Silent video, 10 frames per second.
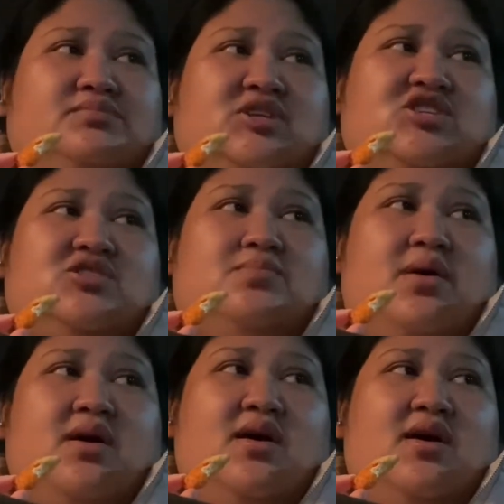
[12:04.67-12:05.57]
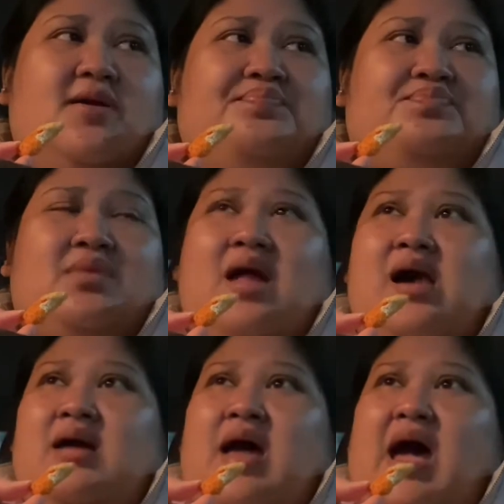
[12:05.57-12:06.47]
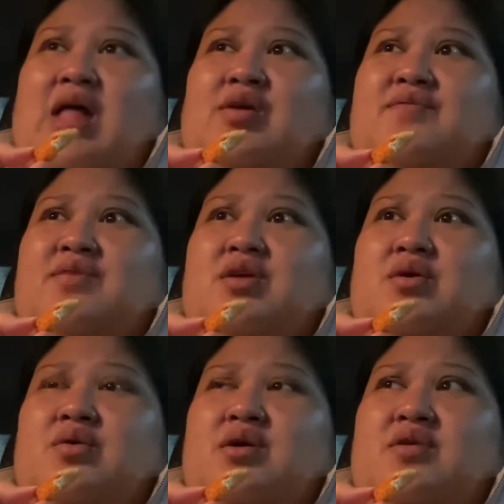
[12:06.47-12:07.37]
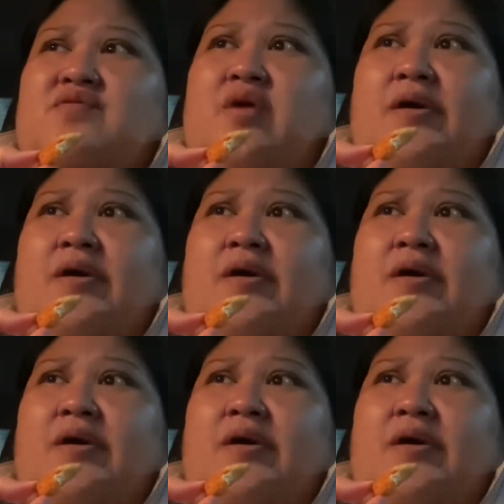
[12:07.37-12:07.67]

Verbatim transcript: She's big. I don't even know if...